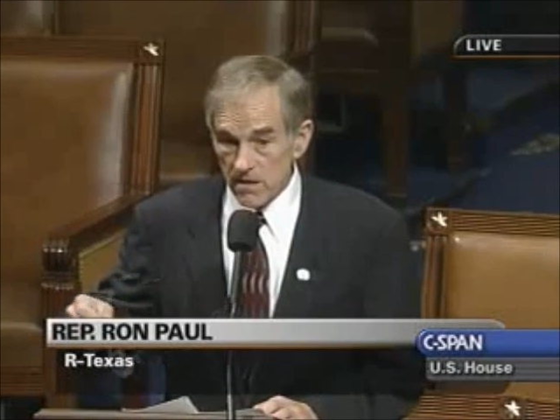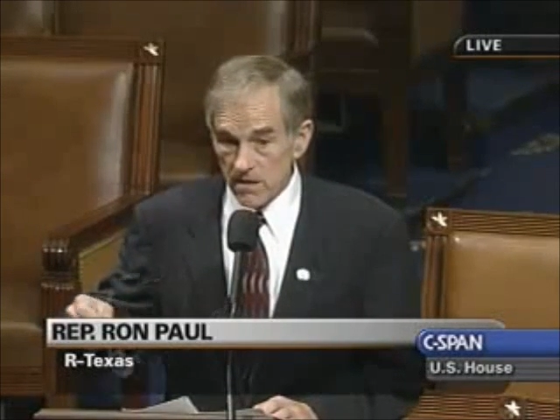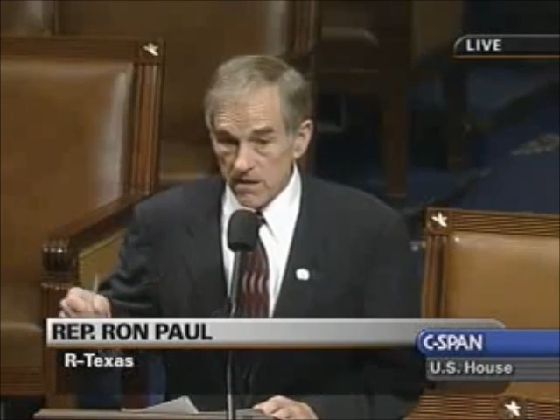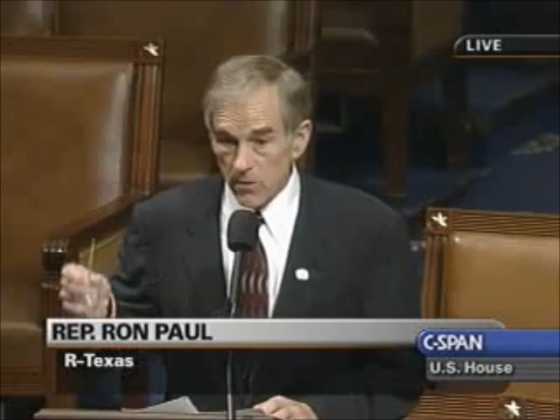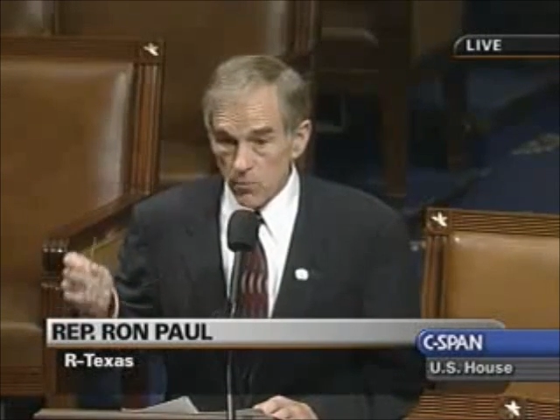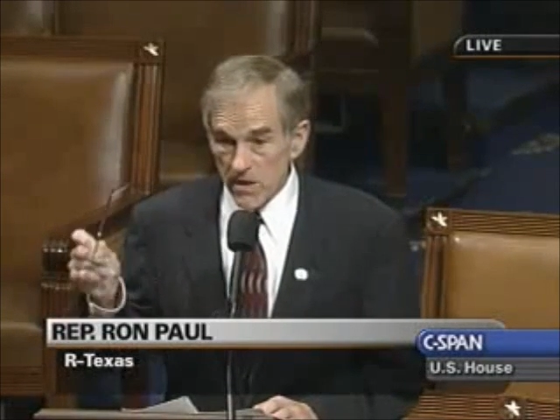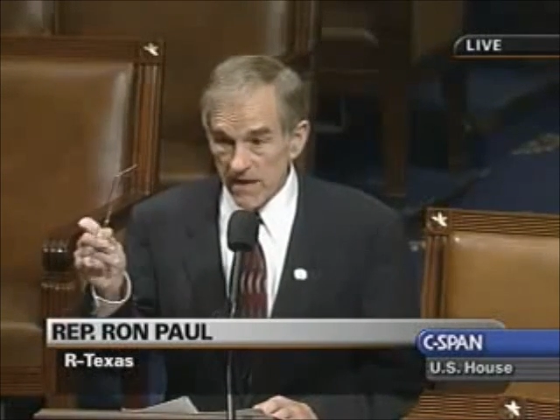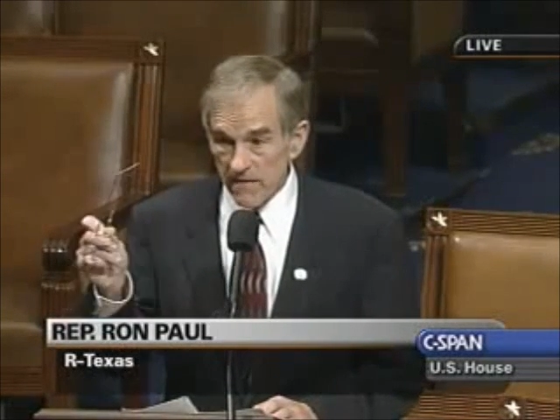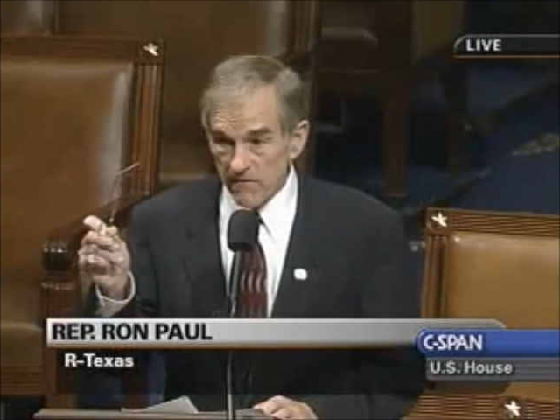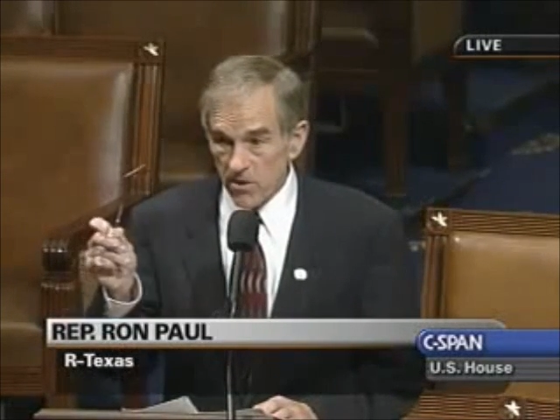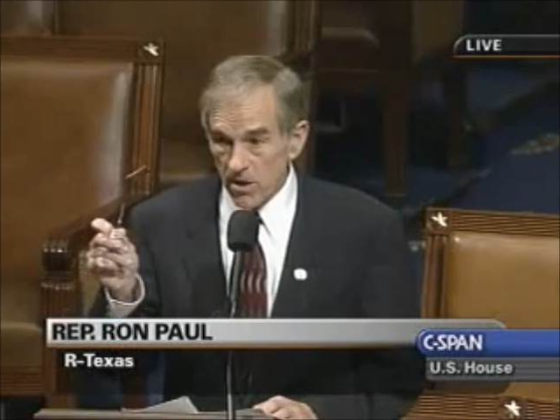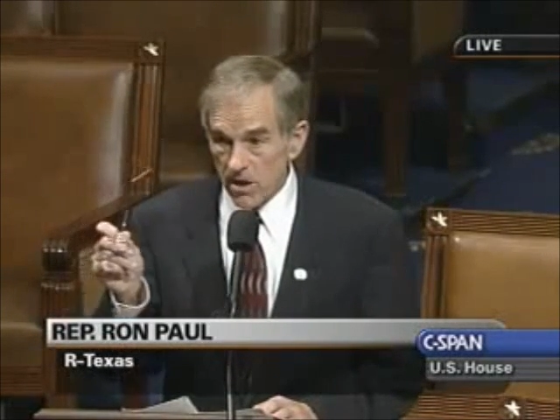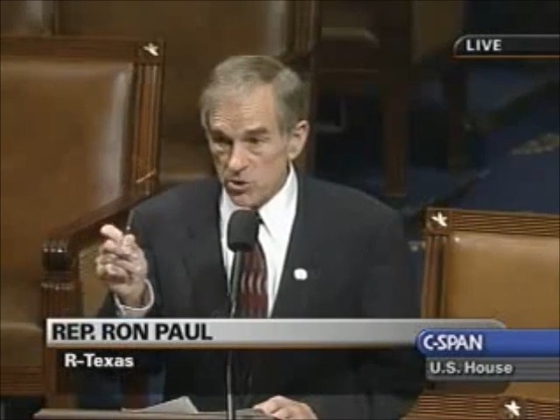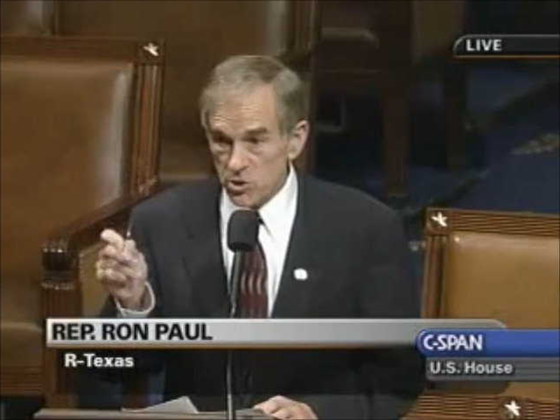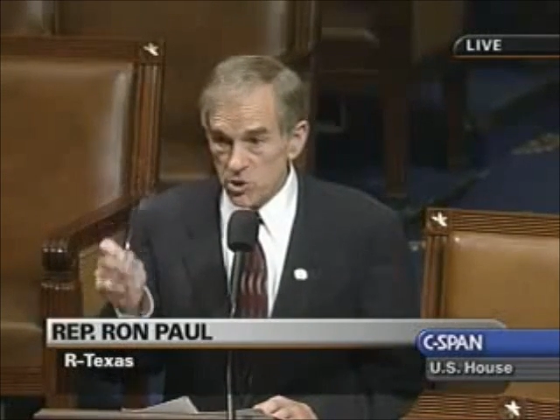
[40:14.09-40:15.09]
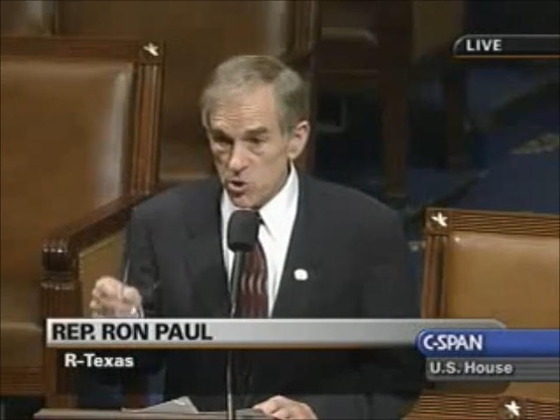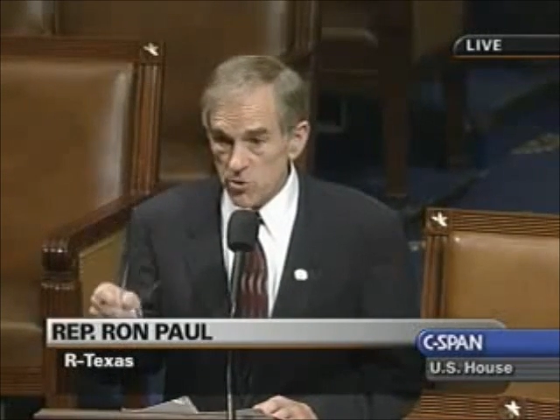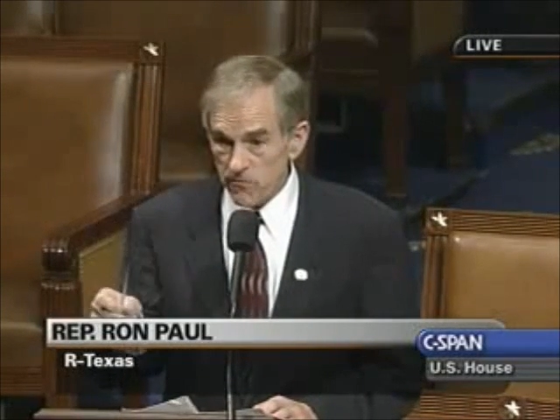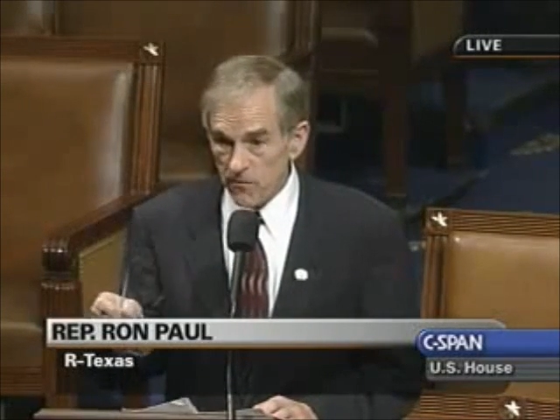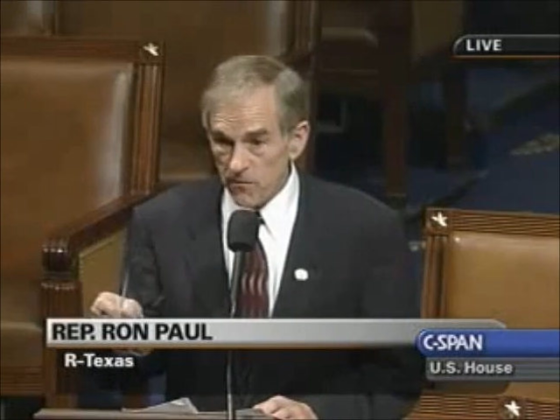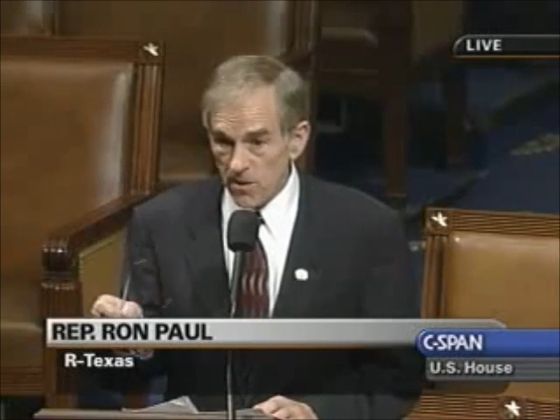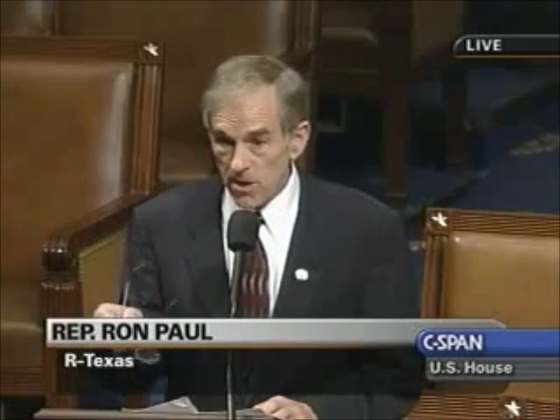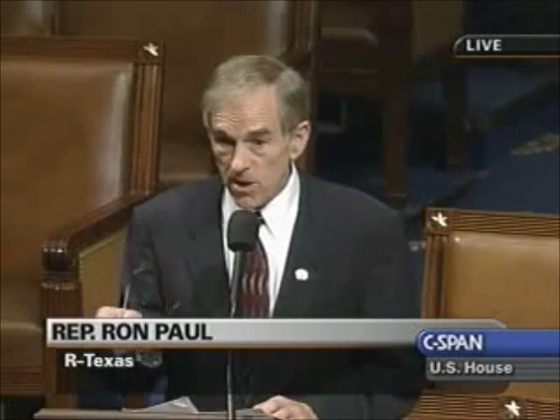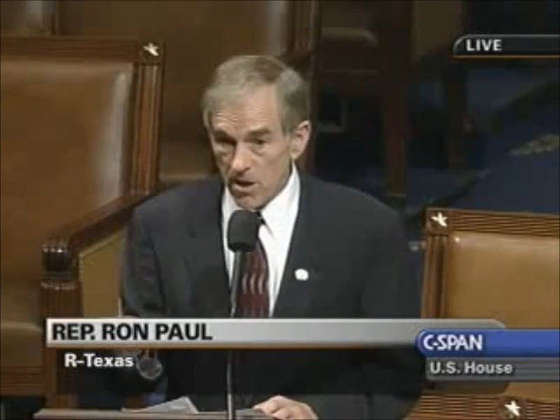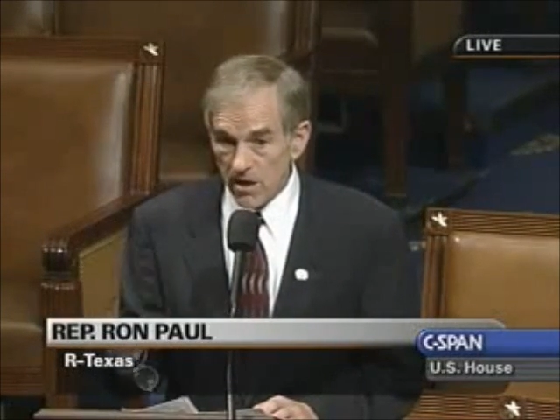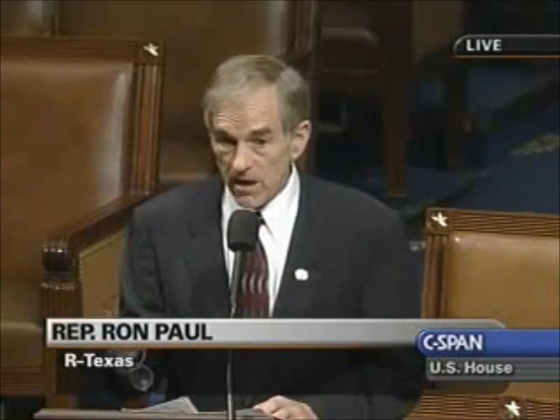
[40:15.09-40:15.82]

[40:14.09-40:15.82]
that we have gone too far